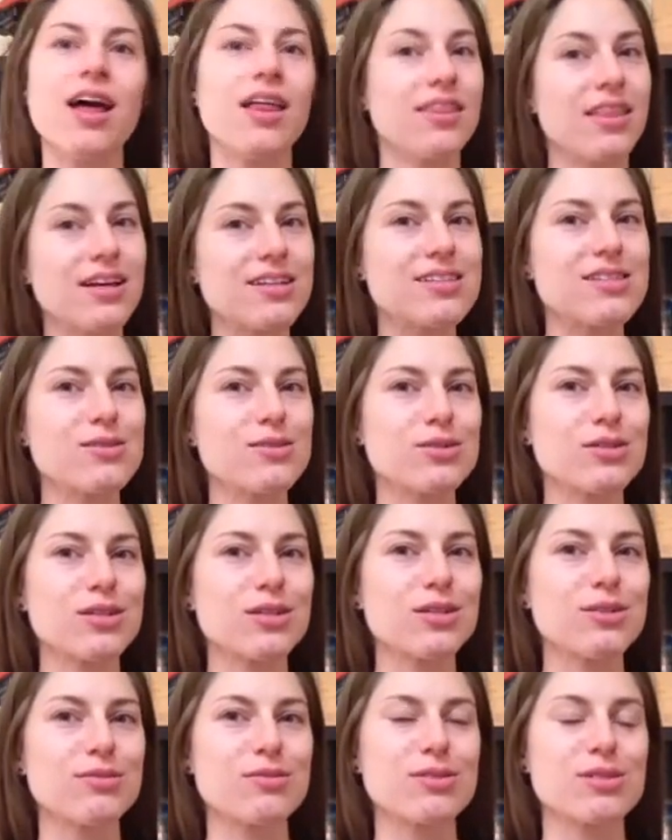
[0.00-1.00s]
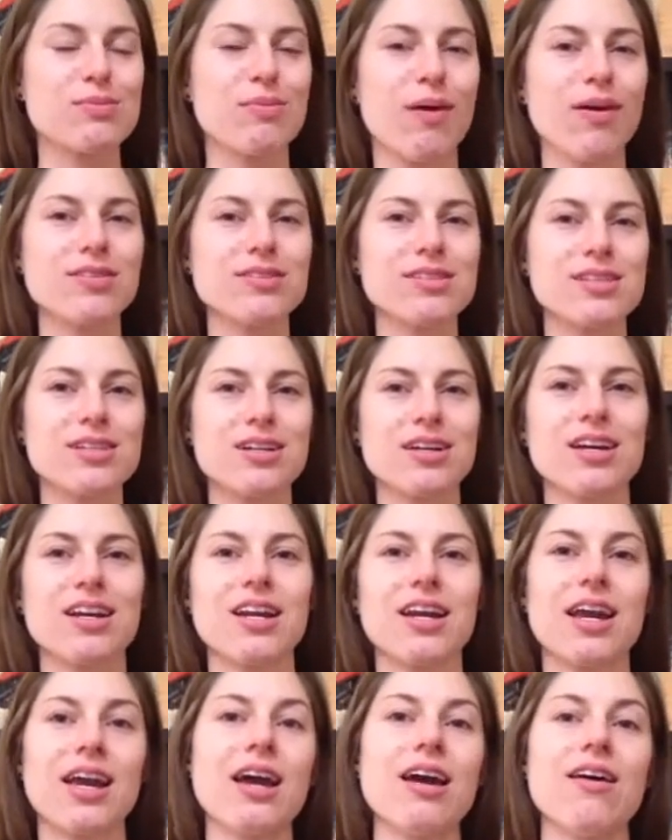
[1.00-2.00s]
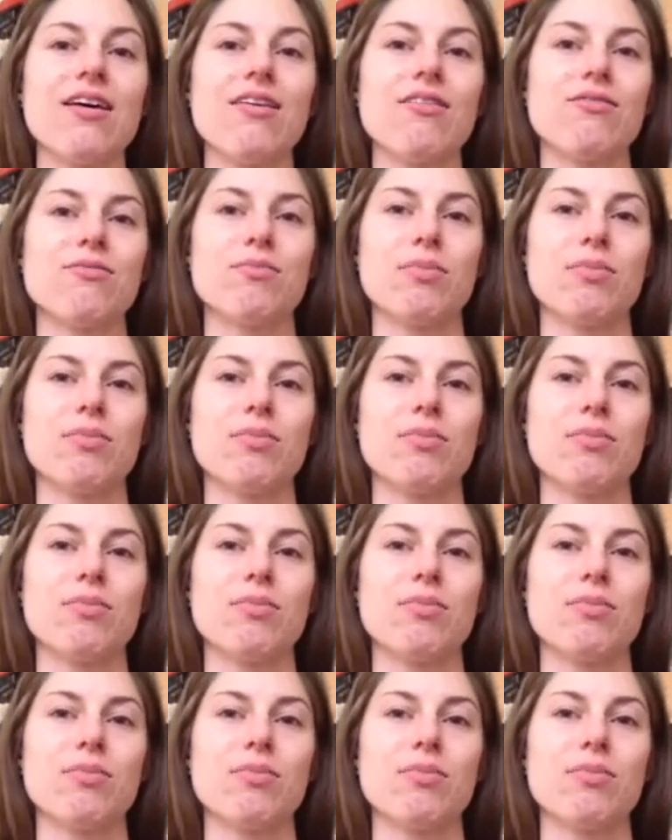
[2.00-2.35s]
That's usually the response they're going to give.